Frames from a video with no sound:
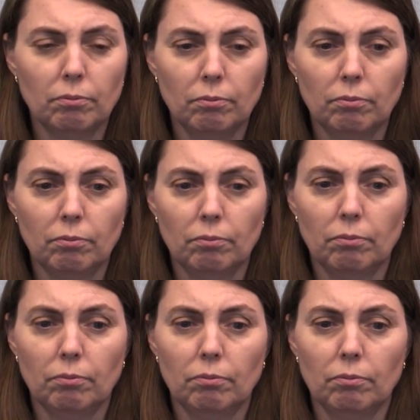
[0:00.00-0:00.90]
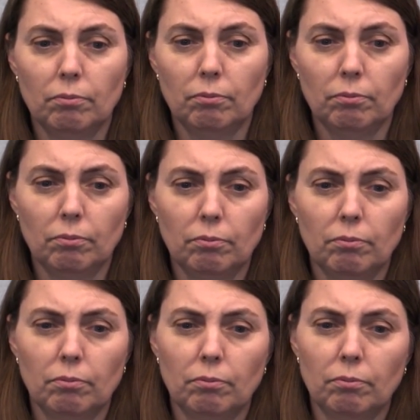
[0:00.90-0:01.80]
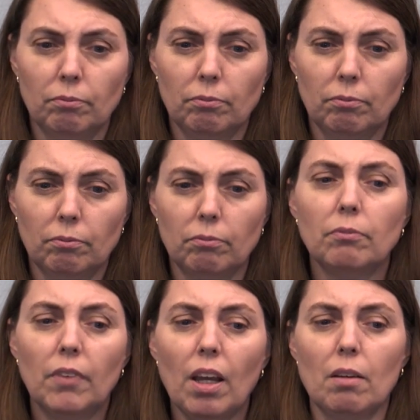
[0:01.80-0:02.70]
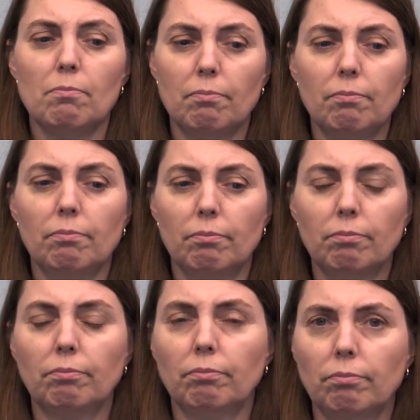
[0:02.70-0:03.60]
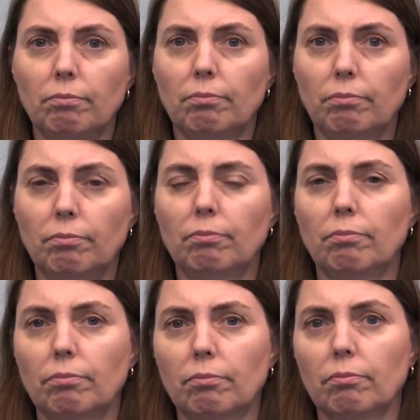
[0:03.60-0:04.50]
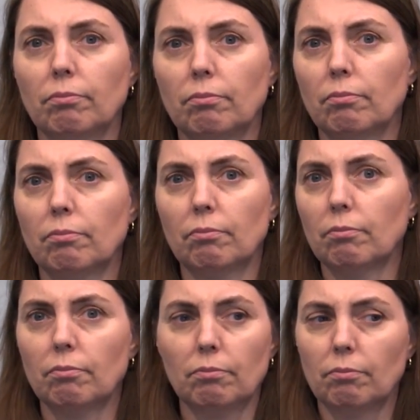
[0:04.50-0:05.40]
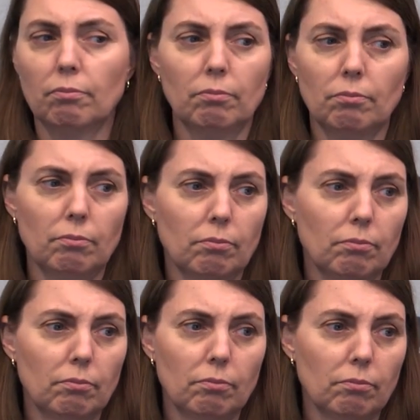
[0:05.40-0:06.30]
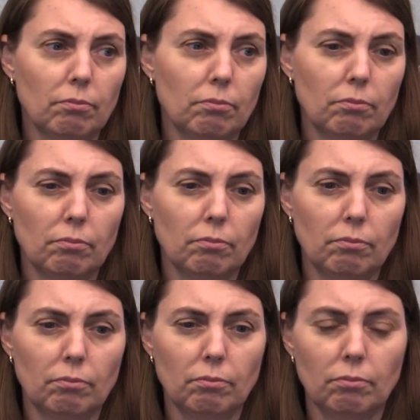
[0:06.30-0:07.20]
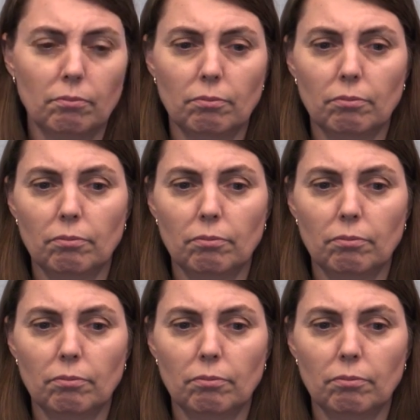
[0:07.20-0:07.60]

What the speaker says: [no speech]